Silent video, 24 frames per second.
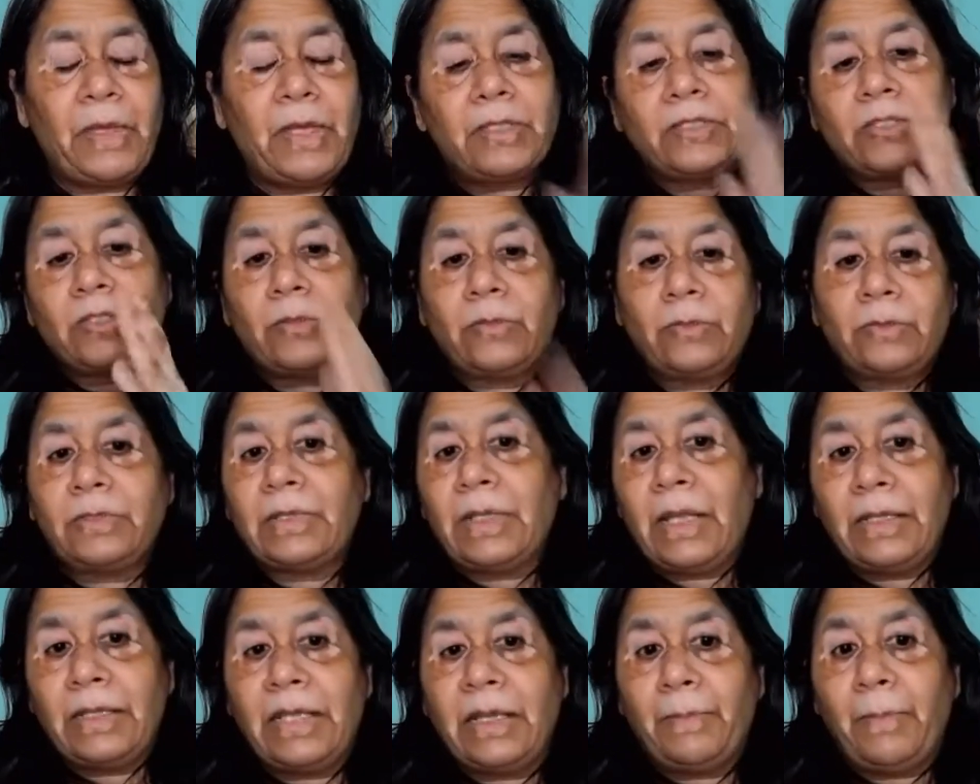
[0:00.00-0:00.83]
So
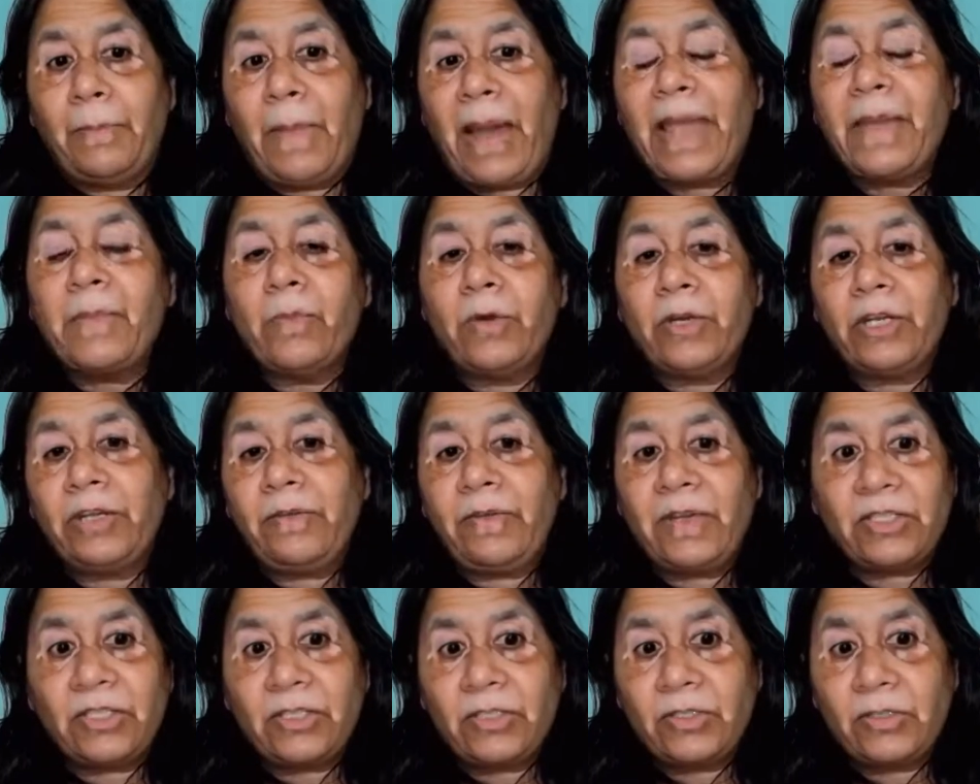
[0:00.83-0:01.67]
my
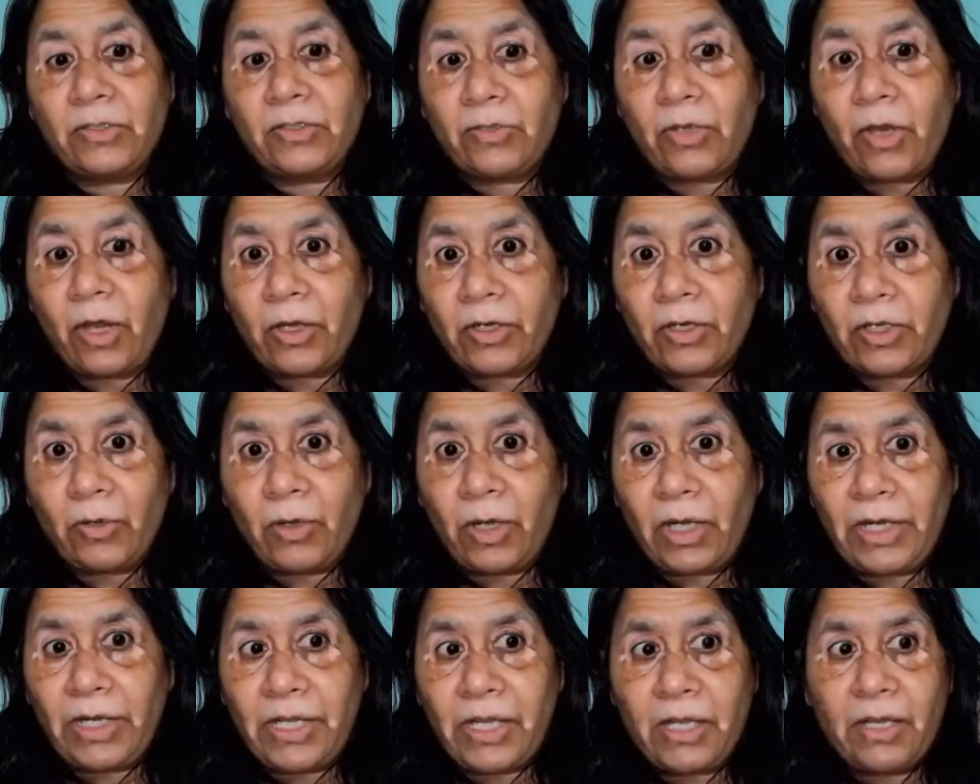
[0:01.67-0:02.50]
motivation to talk to you
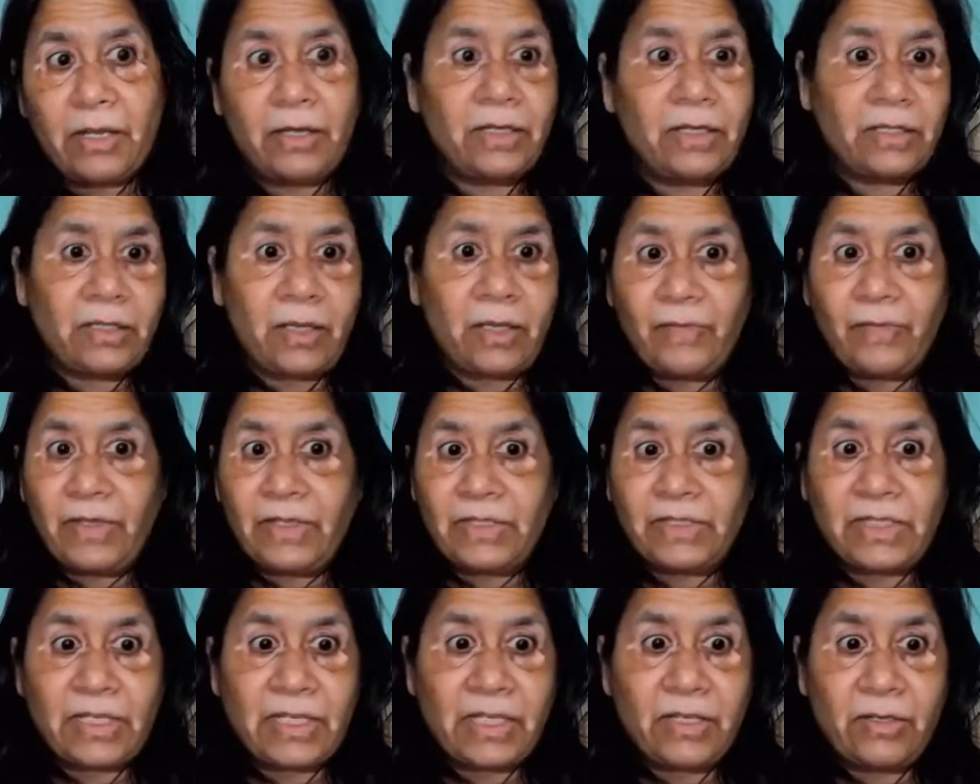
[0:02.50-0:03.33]
all here is
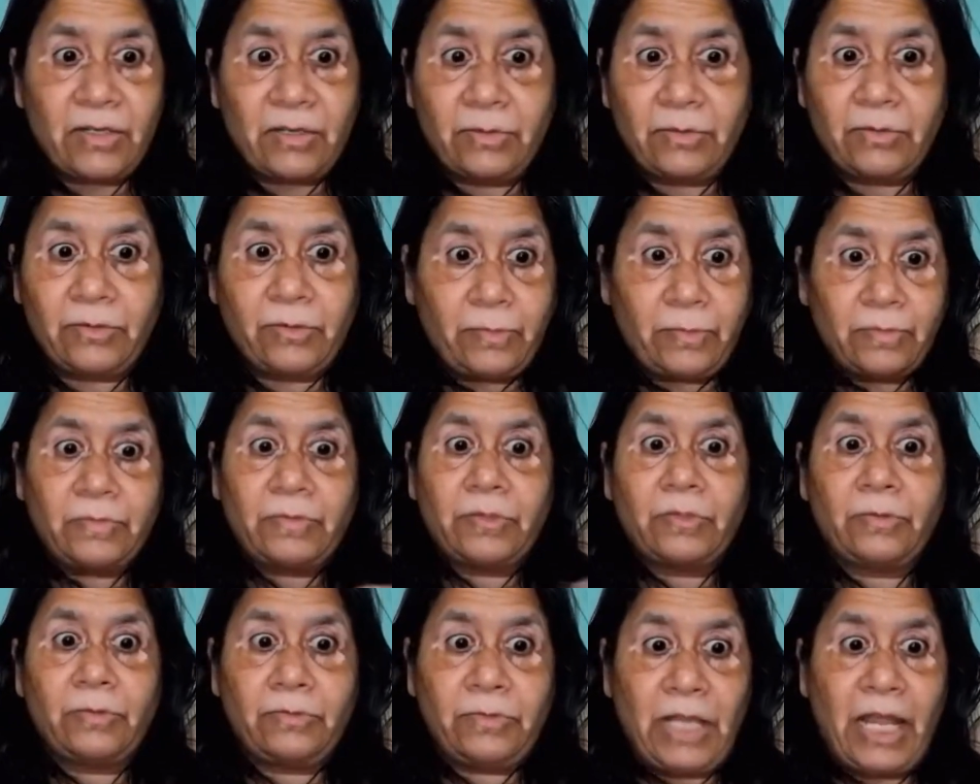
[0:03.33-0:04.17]
obviously,
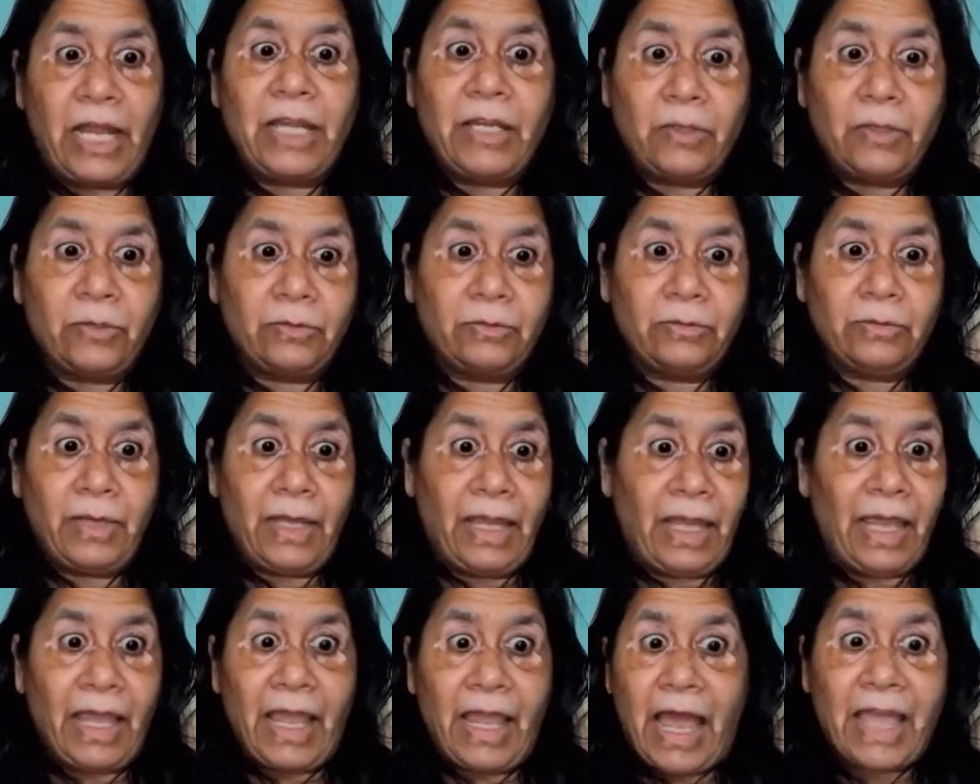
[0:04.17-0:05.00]
to tell you,
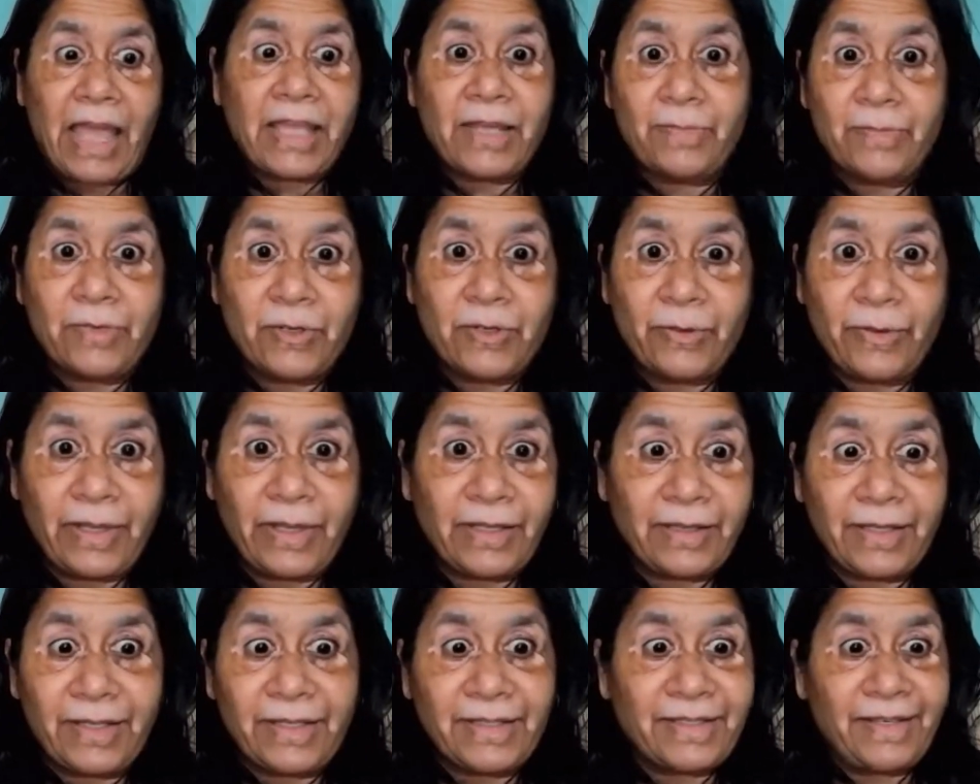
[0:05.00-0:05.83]
hey, I am
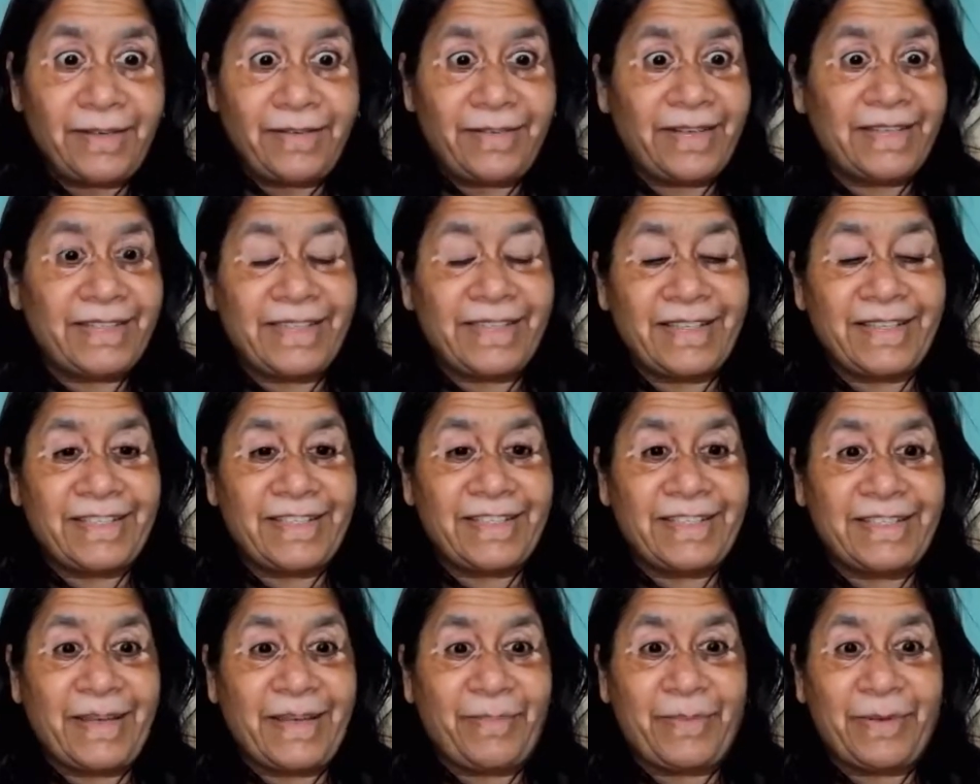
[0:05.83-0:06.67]
doing this, and research
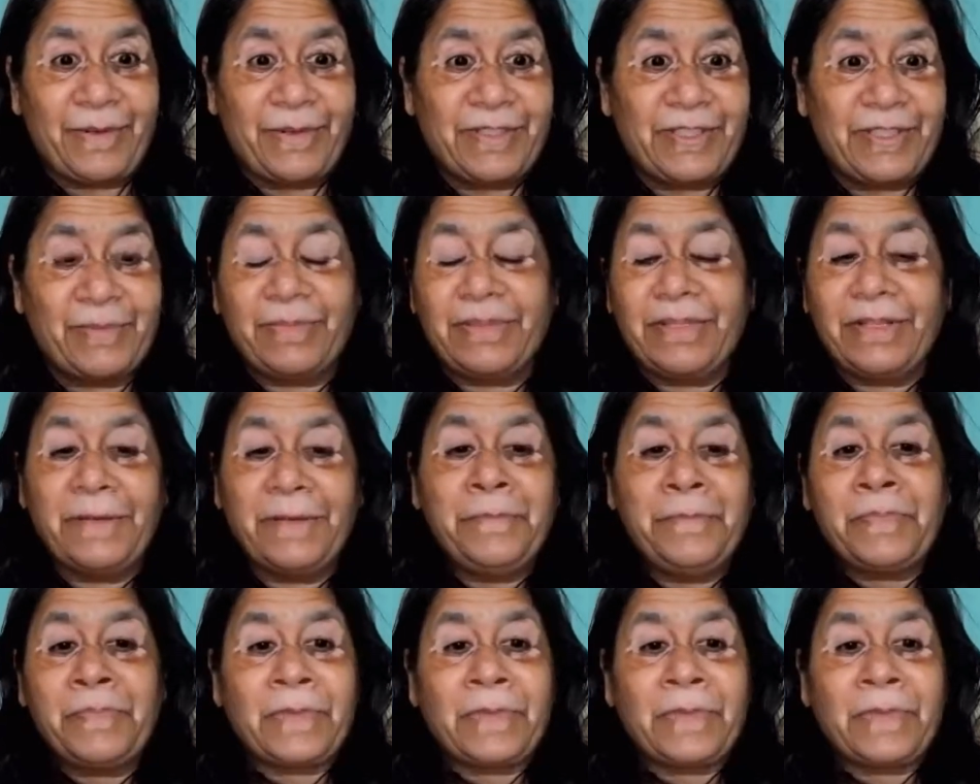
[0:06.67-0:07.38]
is approachable.